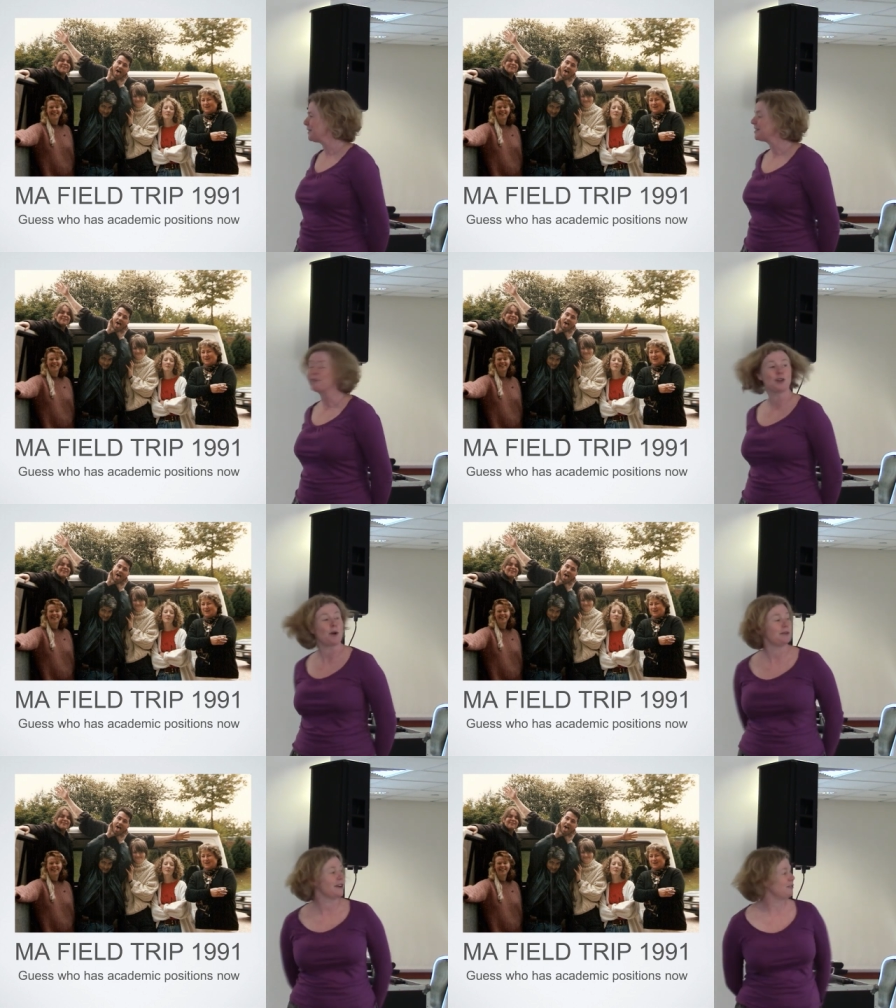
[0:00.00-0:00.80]
still
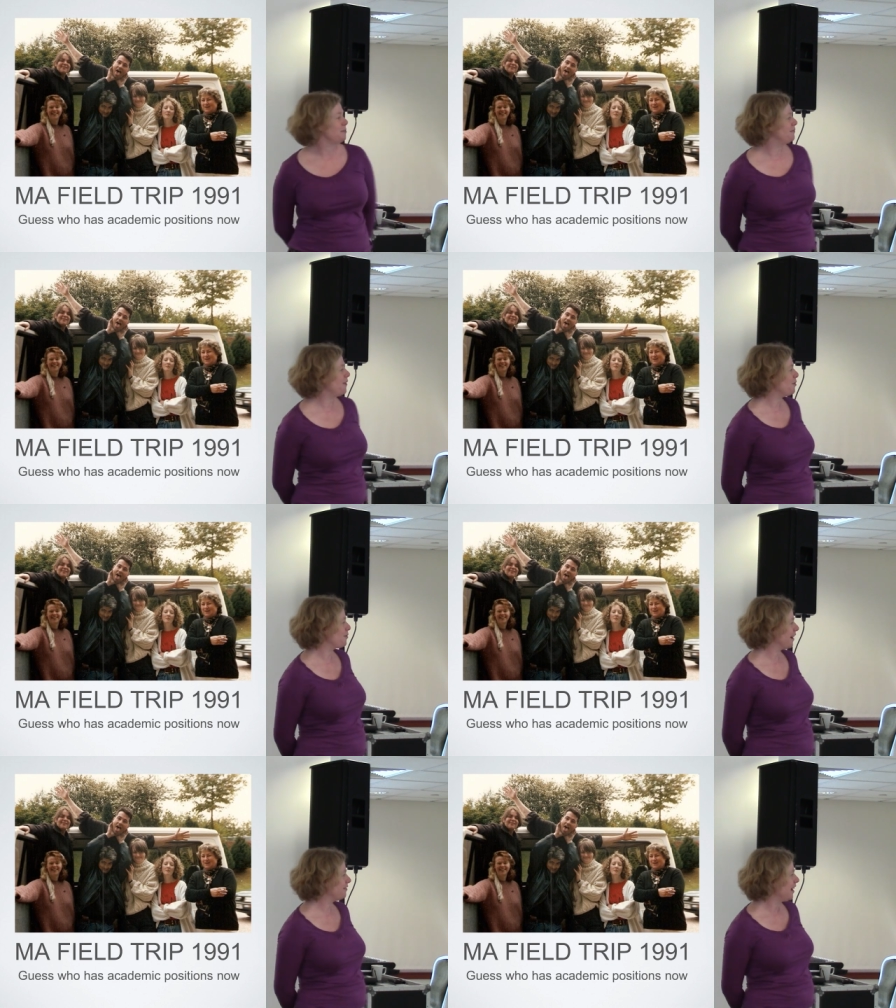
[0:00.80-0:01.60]
sober enough to be
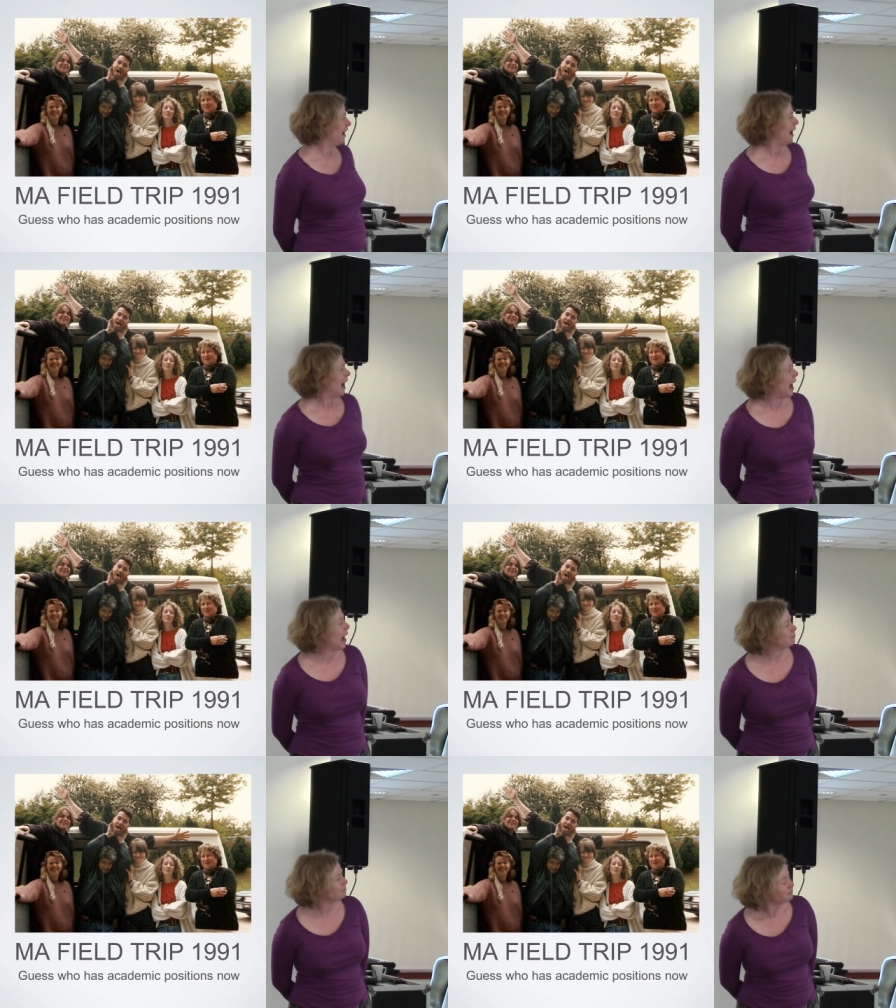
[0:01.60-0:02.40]
photographed,
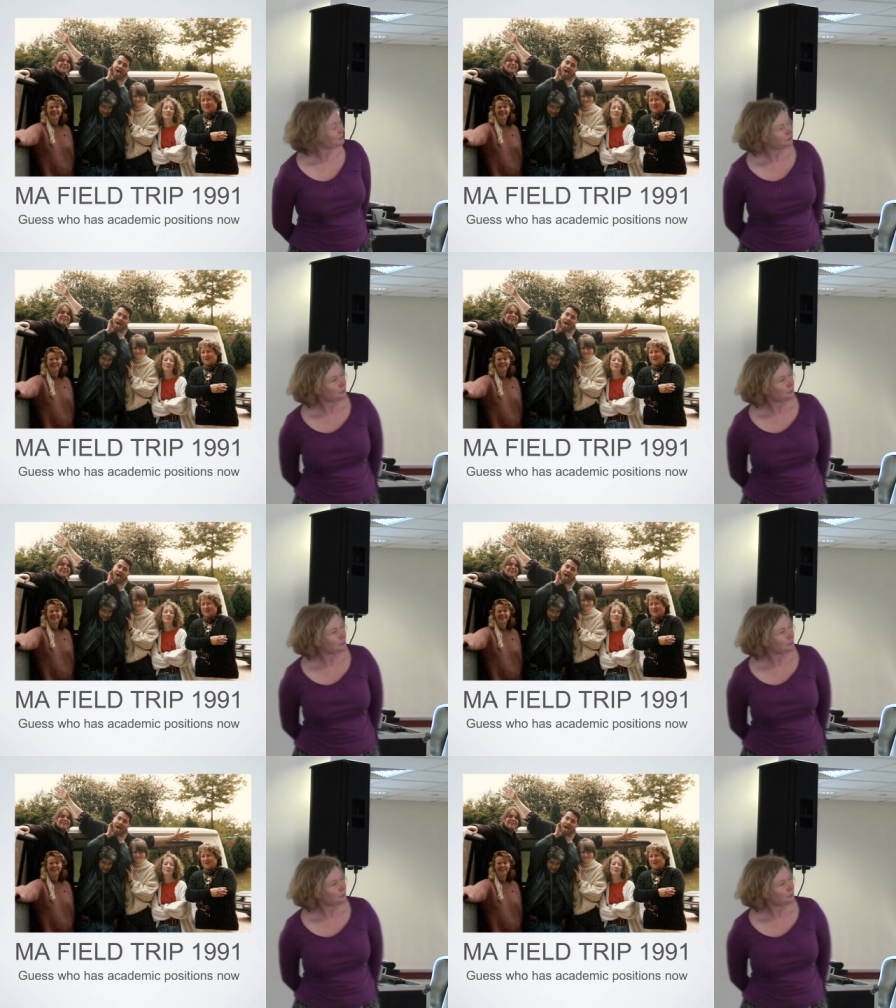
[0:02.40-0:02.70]
um,